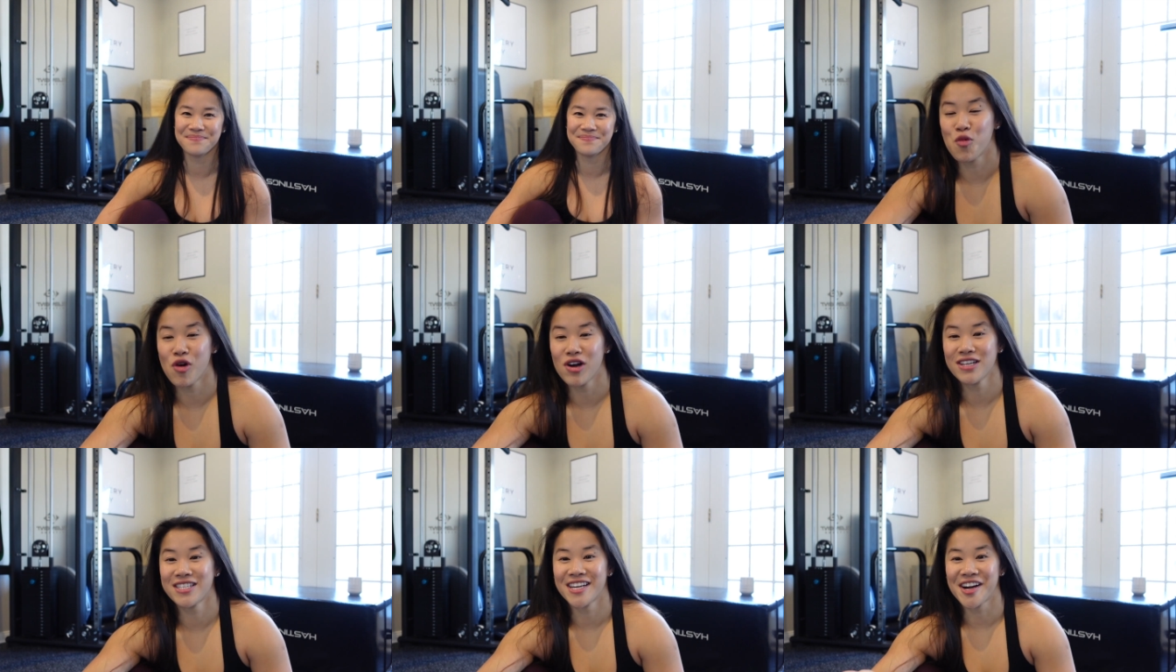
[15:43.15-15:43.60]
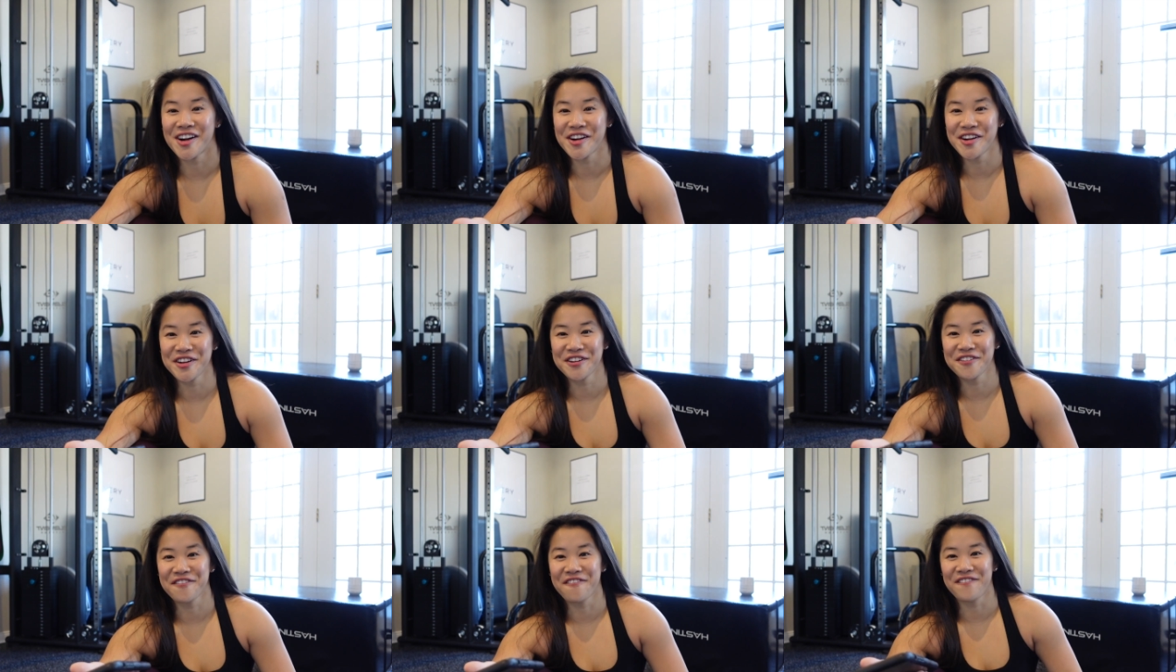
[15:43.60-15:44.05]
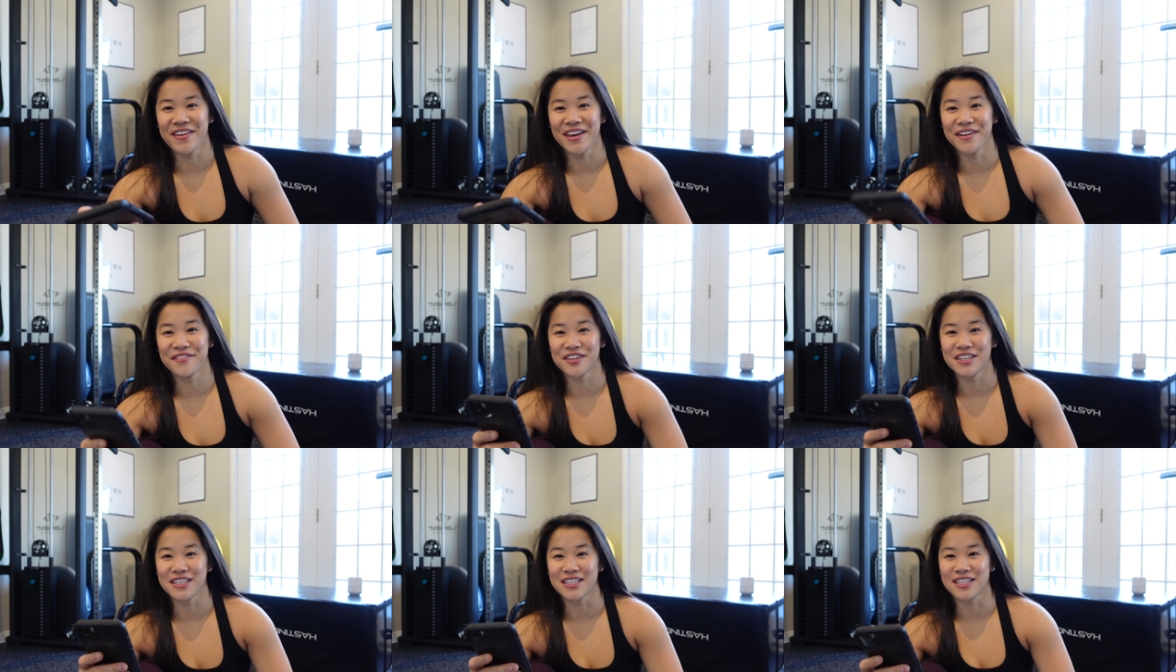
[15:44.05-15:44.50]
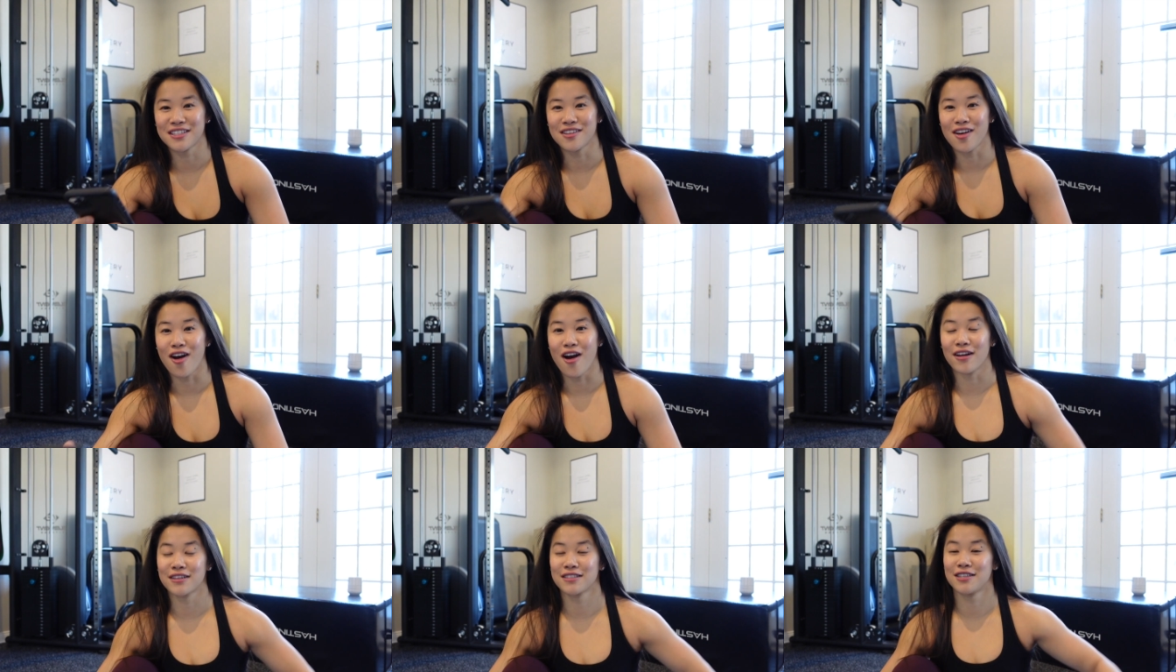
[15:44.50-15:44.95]
What are your favorite
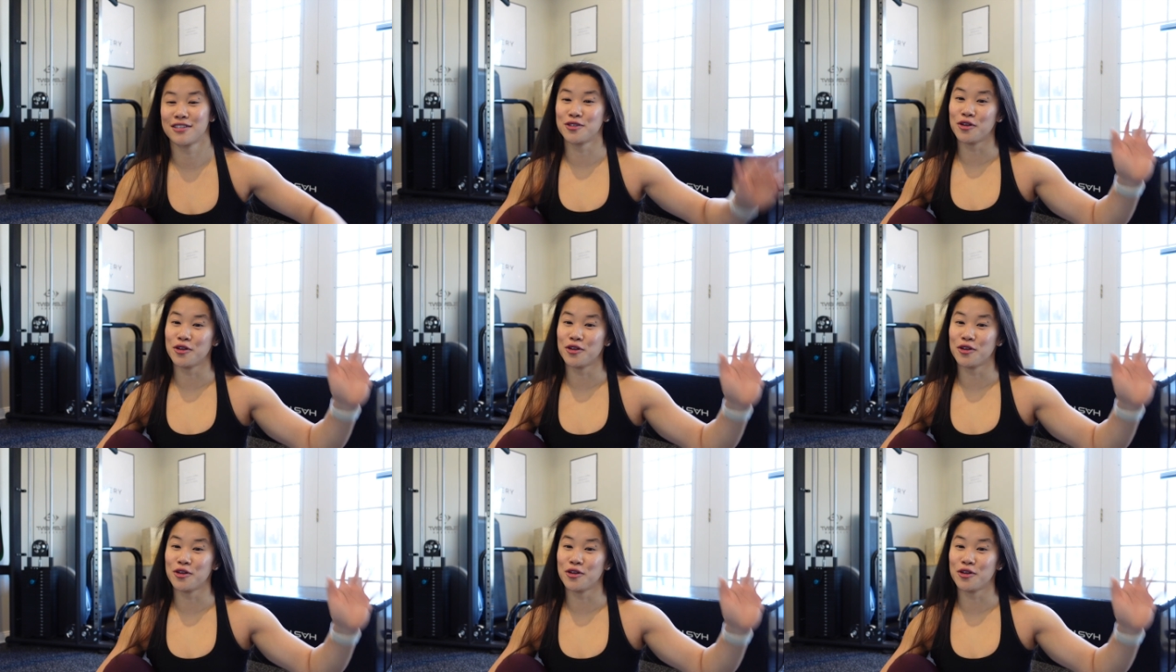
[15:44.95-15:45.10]
socks?